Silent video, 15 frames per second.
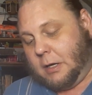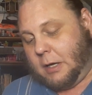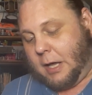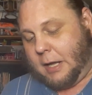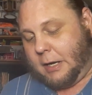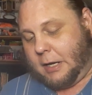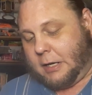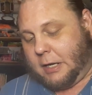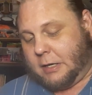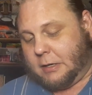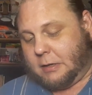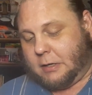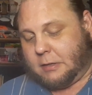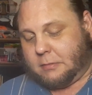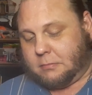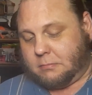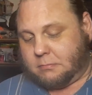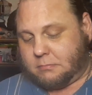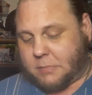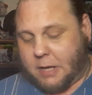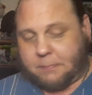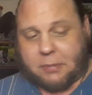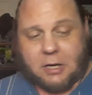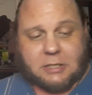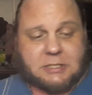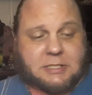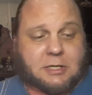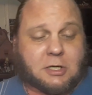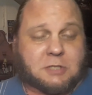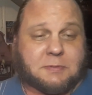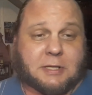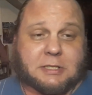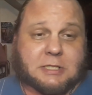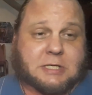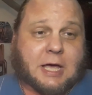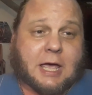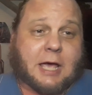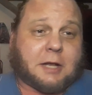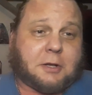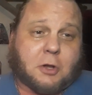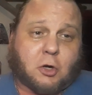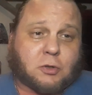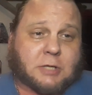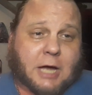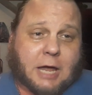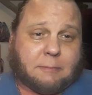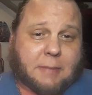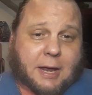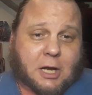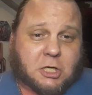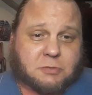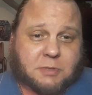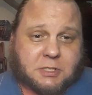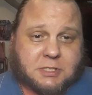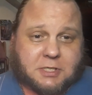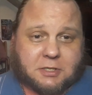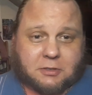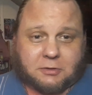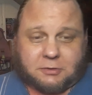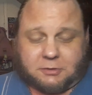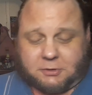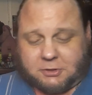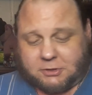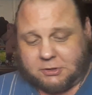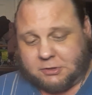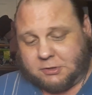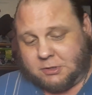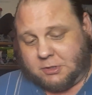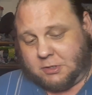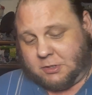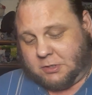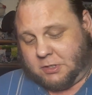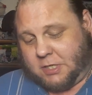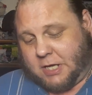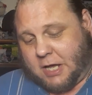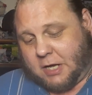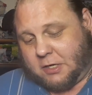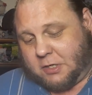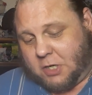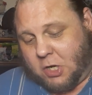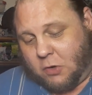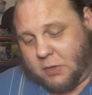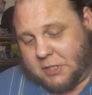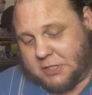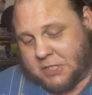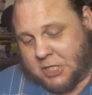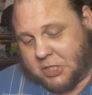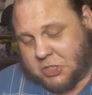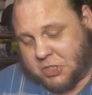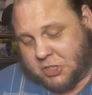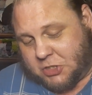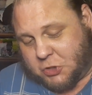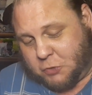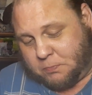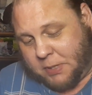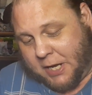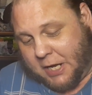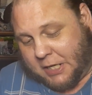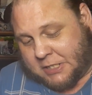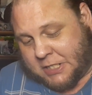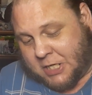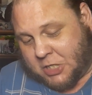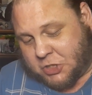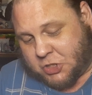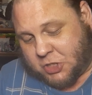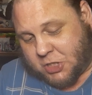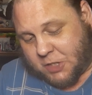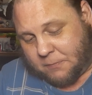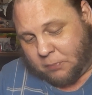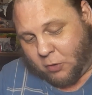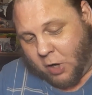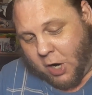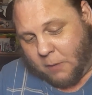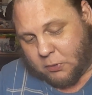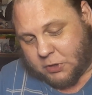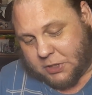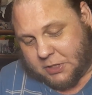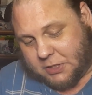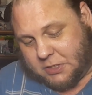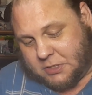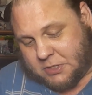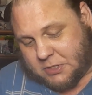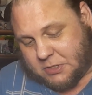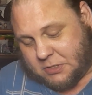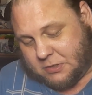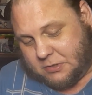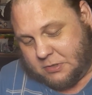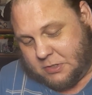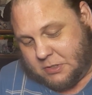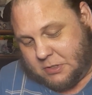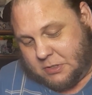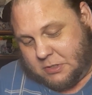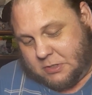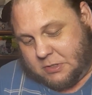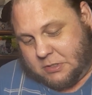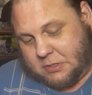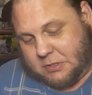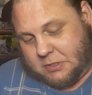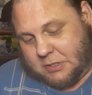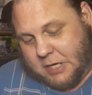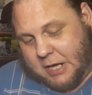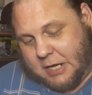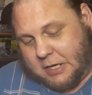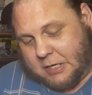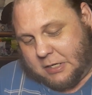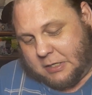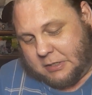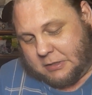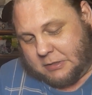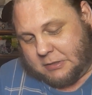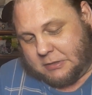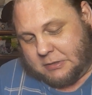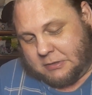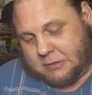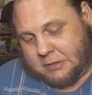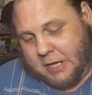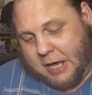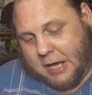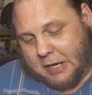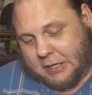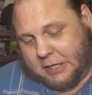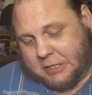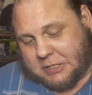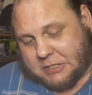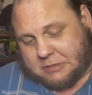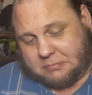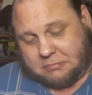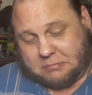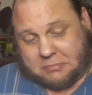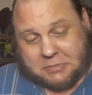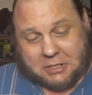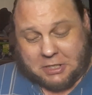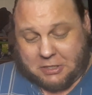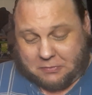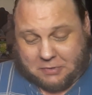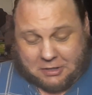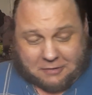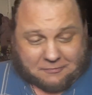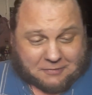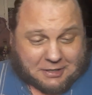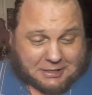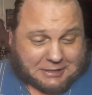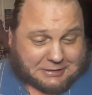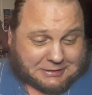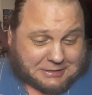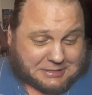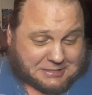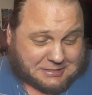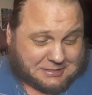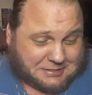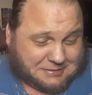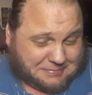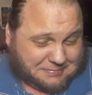And my boss tells me this guy had no time management skills. He had no intention to pay attention to the properties. And, yeah, he just didn't want to fucking listen.